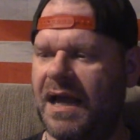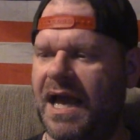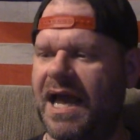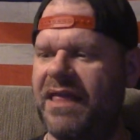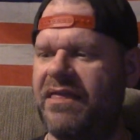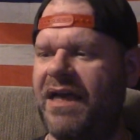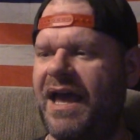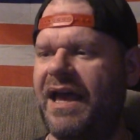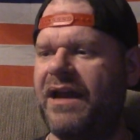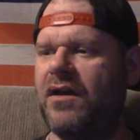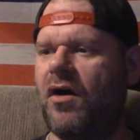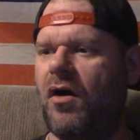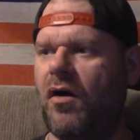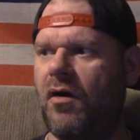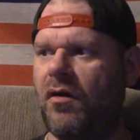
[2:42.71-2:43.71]
And then
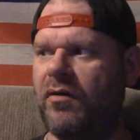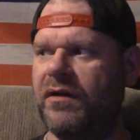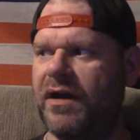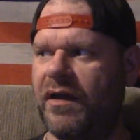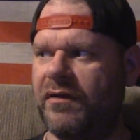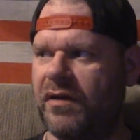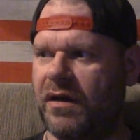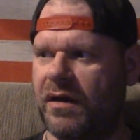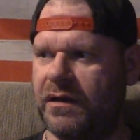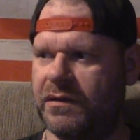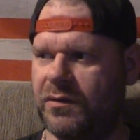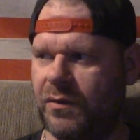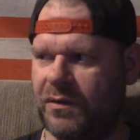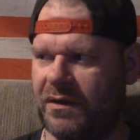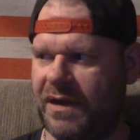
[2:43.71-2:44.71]
all the other
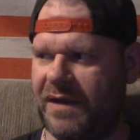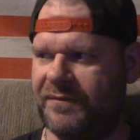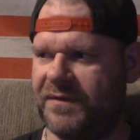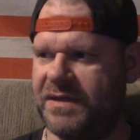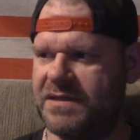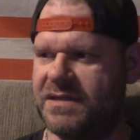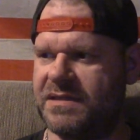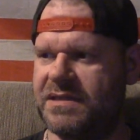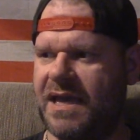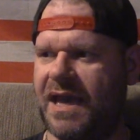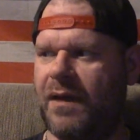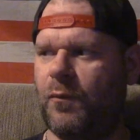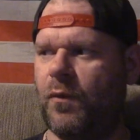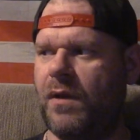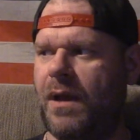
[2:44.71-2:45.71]
hardcore leftists
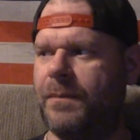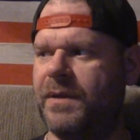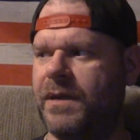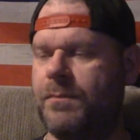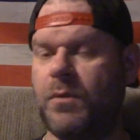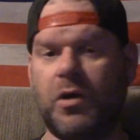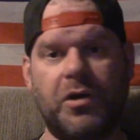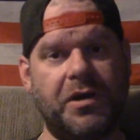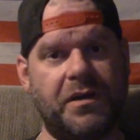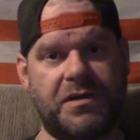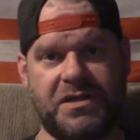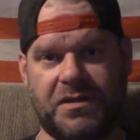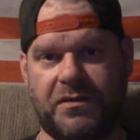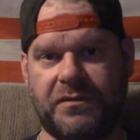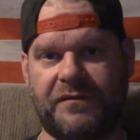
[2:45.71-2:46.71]
say, well, I'm going to murder your
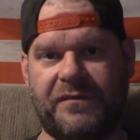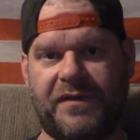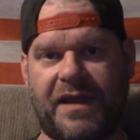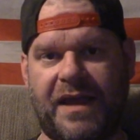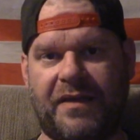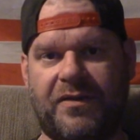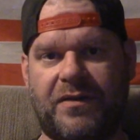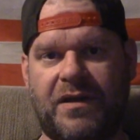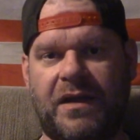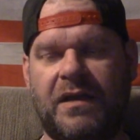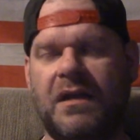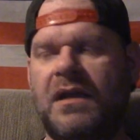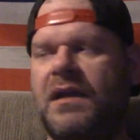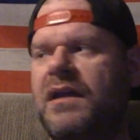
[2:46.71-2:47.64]
children for that thought.